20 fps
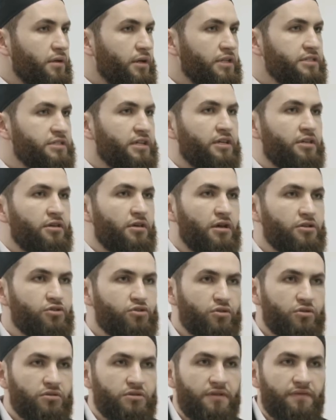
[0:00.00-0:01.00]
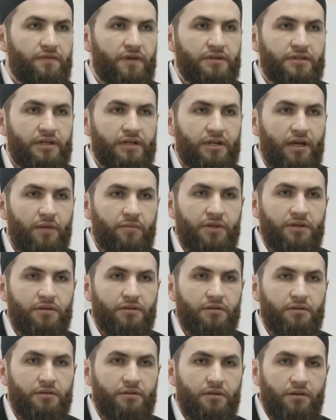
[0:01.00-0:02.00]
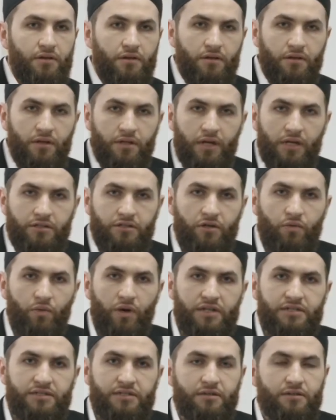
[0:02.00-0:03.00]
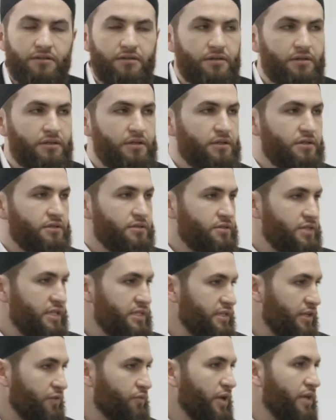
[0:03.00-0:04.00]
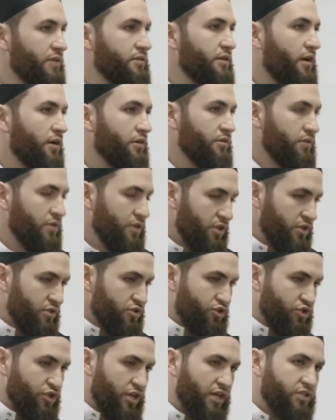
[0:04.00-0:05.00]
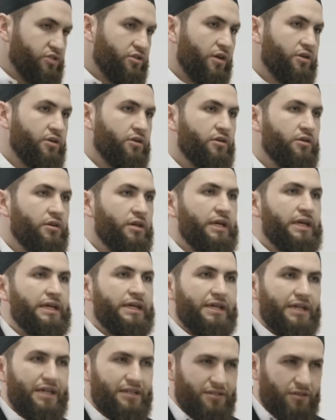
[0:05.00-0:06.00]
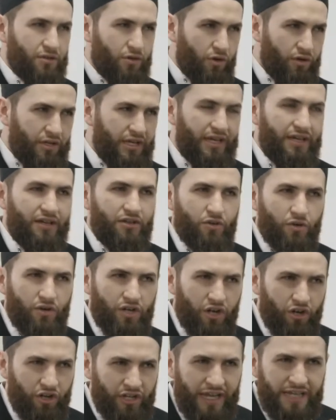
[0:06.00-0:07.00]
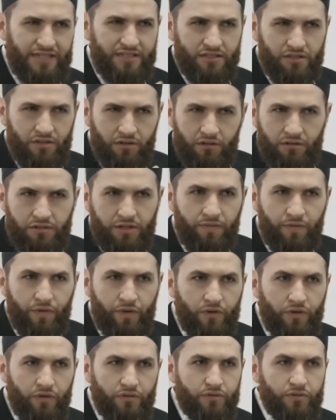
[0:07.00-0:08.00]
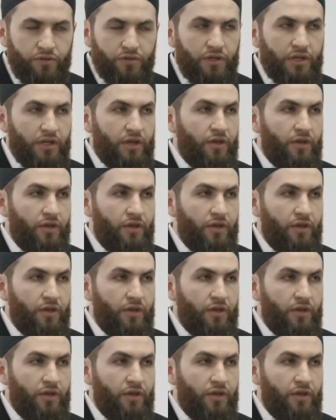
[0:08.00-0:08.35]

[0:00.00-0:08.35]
He's like, Yeah, sure, tafaddal, come in. The doctor walks in, sees the granddaughter, checks on her. He's like, Okay, you know, her case is a little difficult,